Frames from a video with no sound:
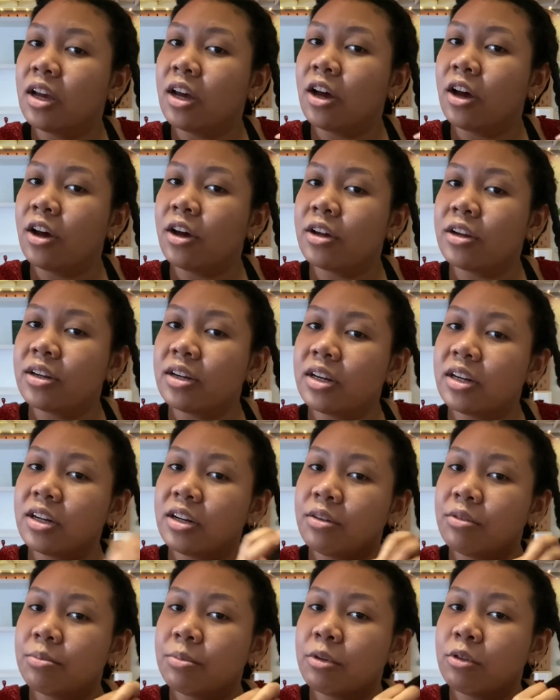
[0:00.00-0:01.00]
on an
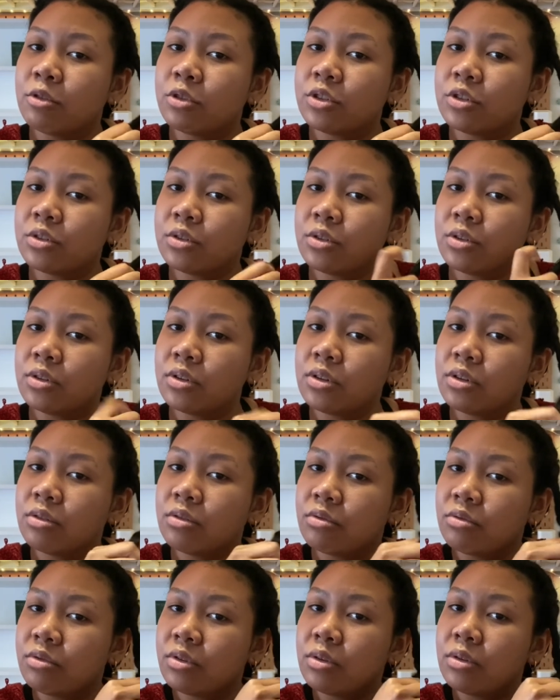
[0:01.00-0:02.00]
emotional
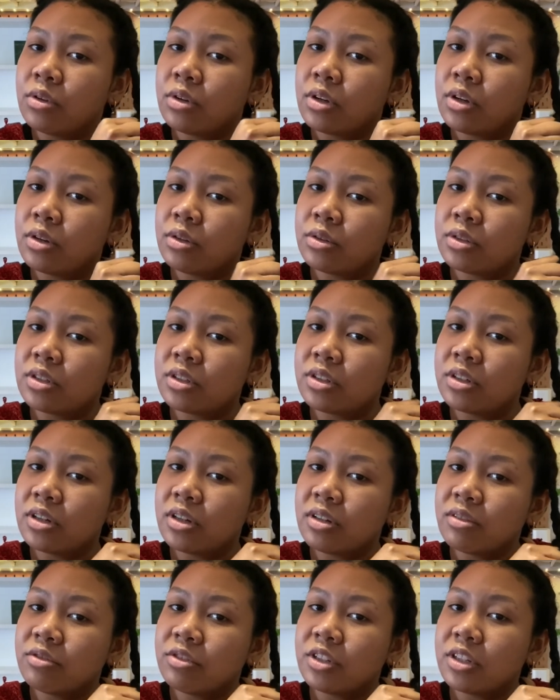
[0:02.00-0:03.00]
roller coaster
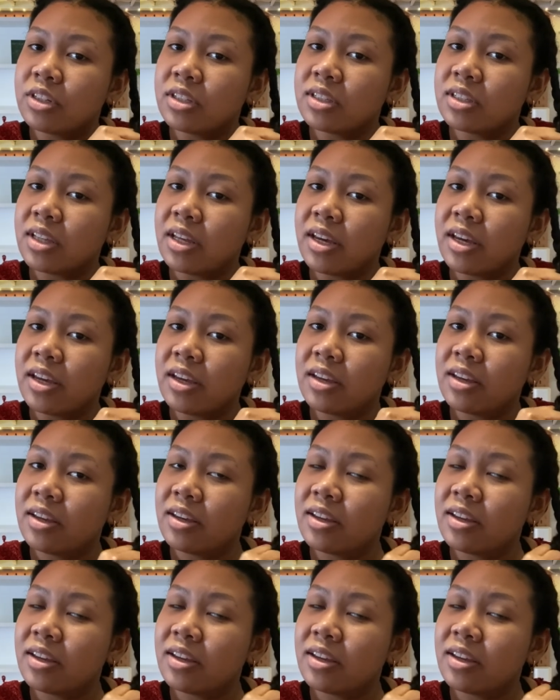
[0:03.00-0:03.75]
of just like,